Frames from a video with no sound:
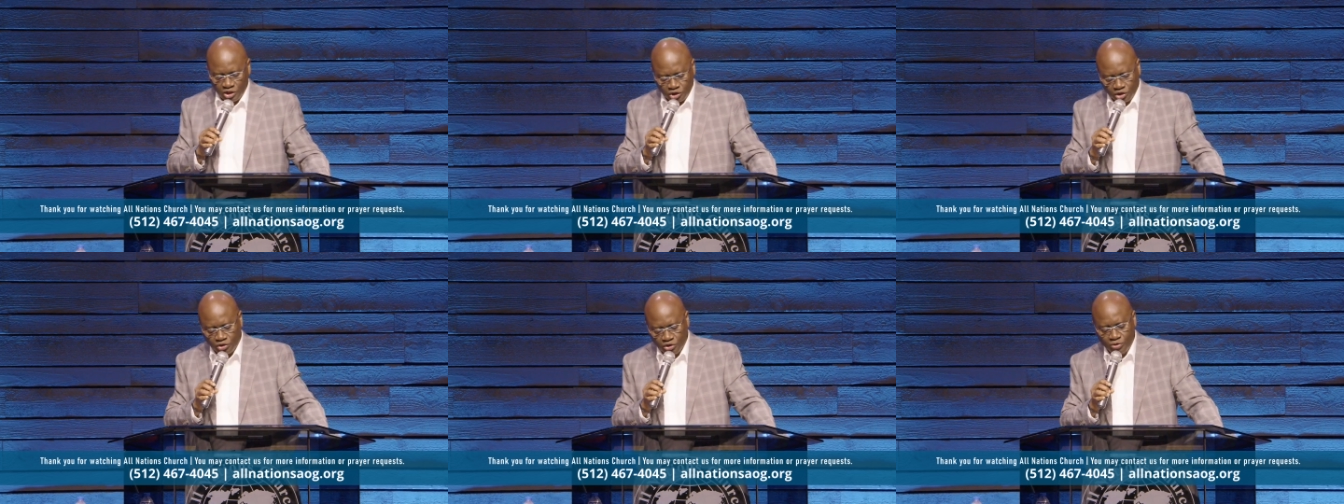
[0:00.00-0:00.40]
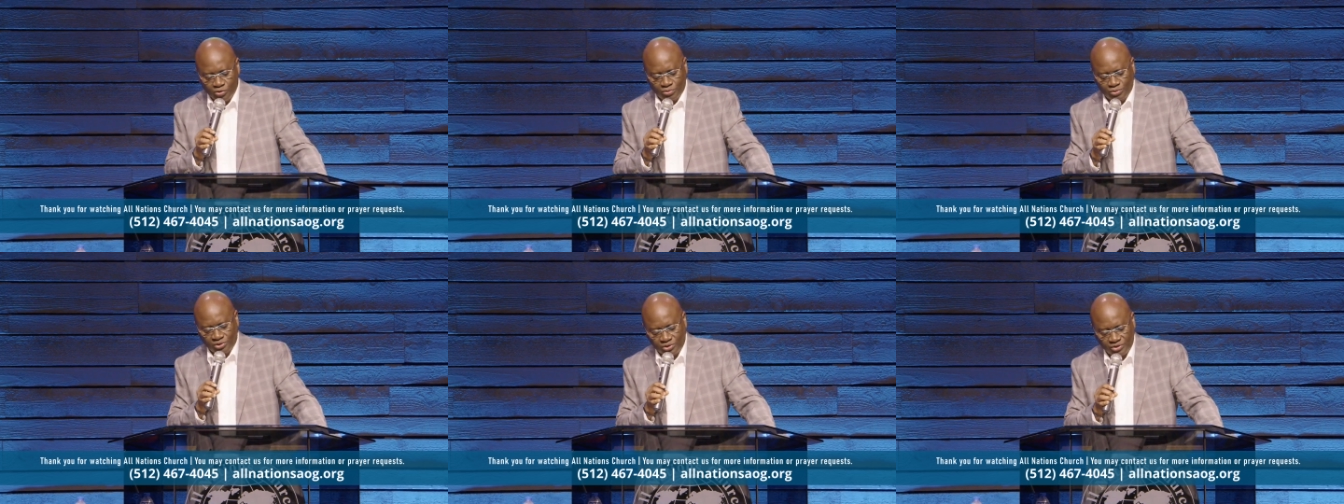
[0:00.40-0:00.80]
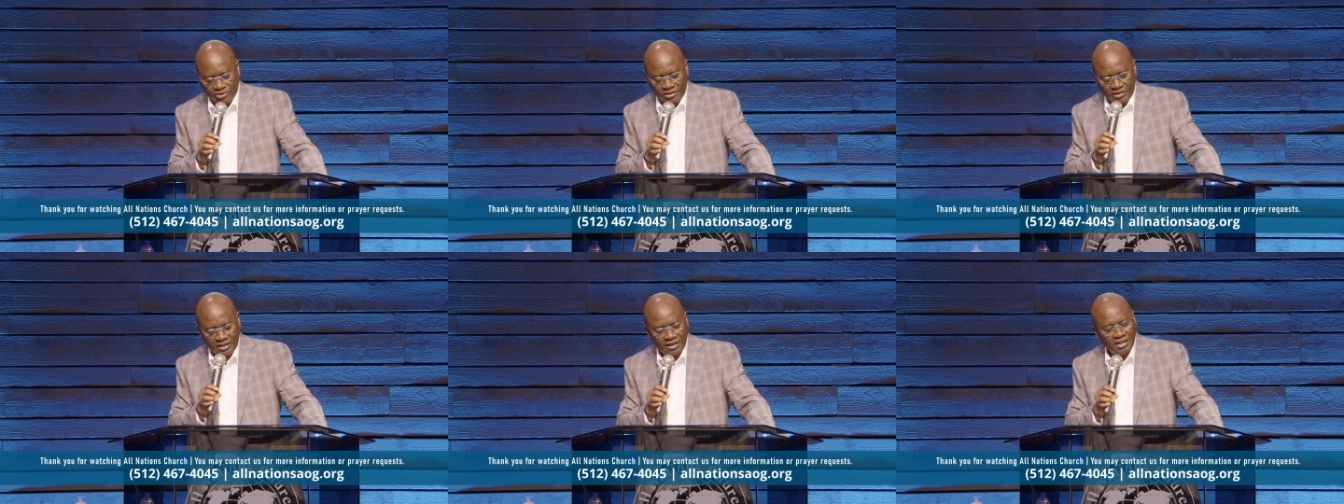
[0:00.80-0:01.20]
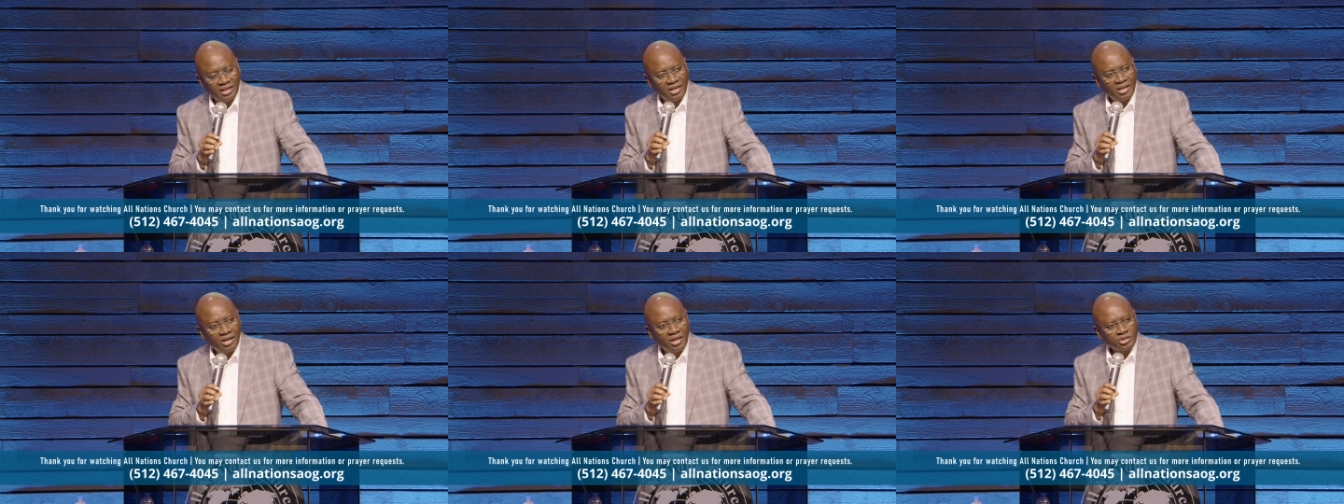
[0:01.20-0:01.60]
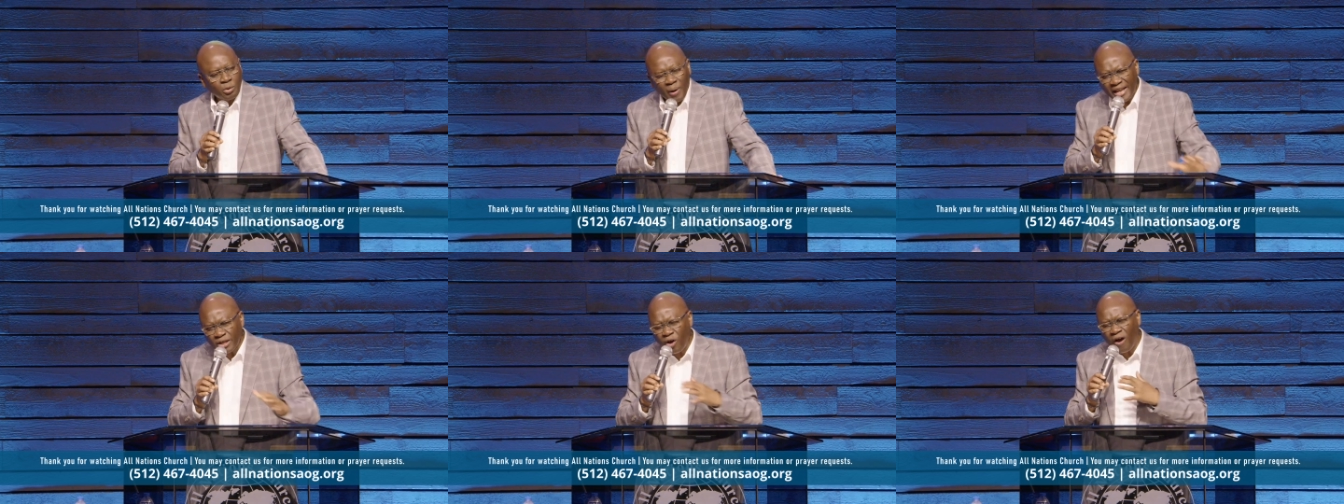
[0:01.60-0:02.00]
to use.
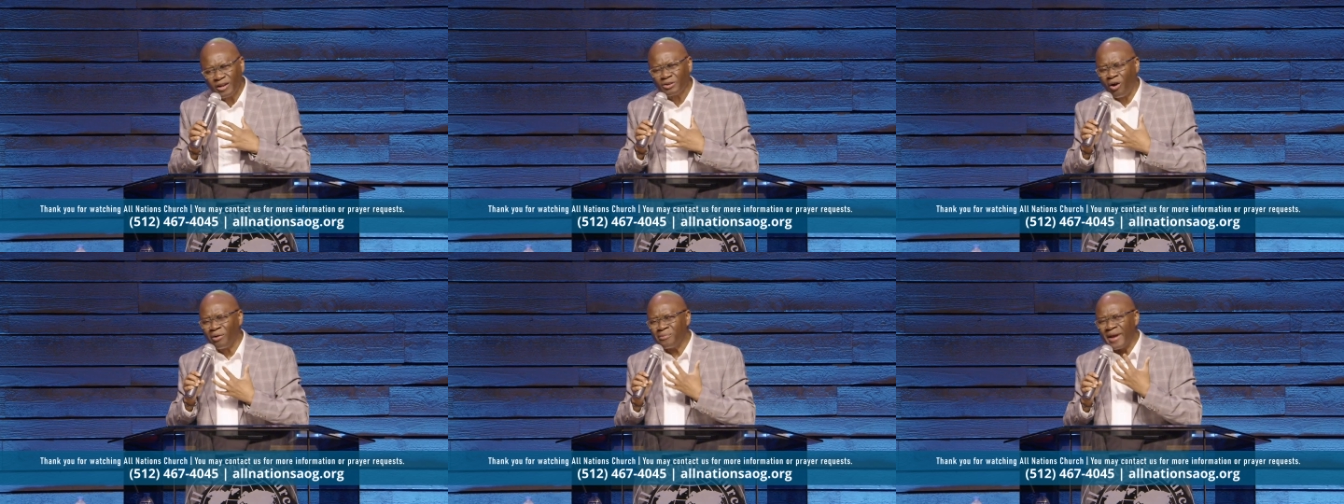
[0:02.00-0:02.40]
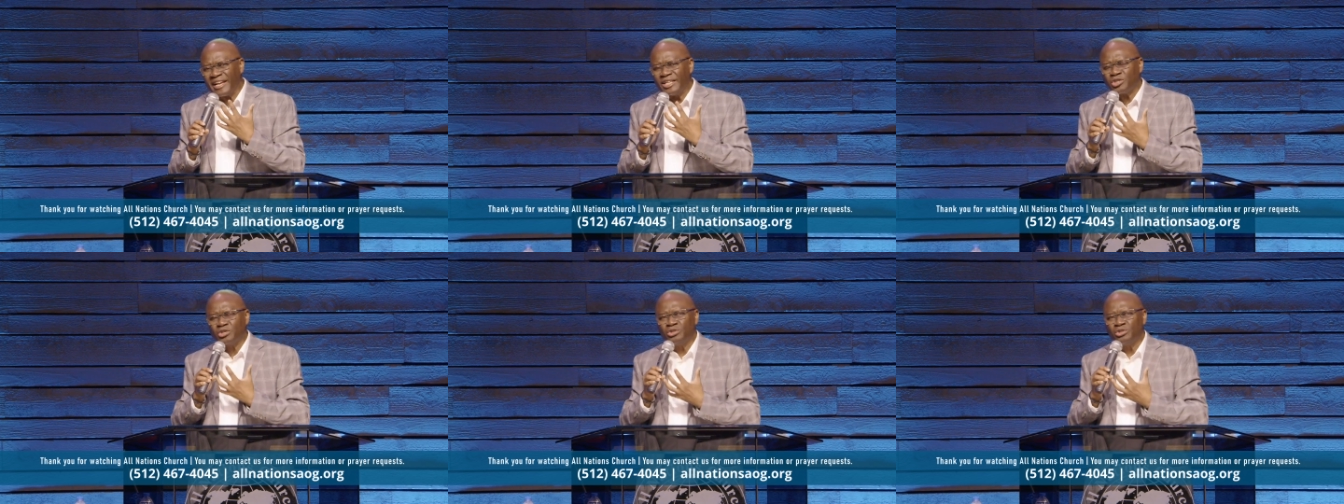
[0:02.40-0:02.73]
So when God got ready